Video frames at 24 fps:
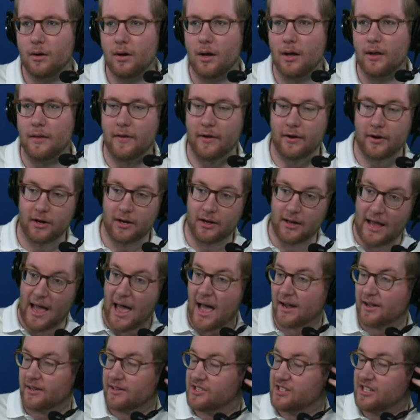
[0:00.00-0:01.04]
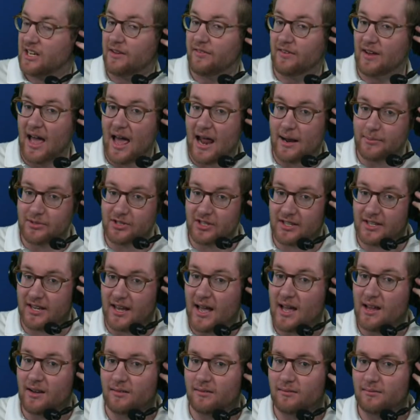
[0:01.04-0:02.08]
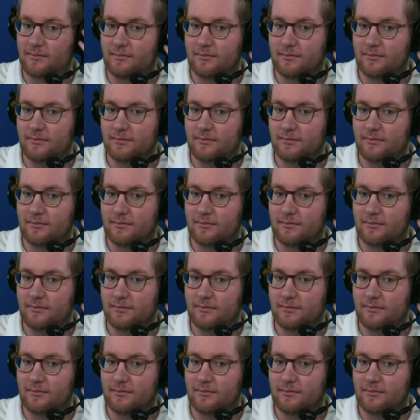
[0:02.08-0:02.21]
And they're going to hack Steven Adams again.